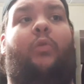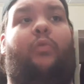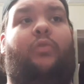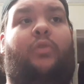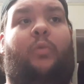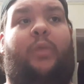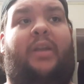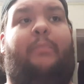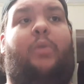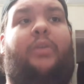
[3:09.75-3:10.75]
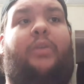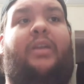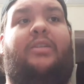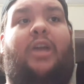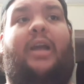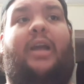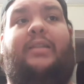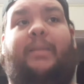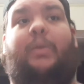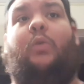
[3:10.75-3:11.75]
the read a book that is not a
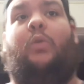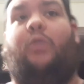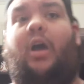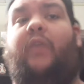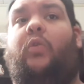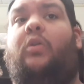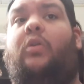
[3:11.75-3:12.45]
typical novel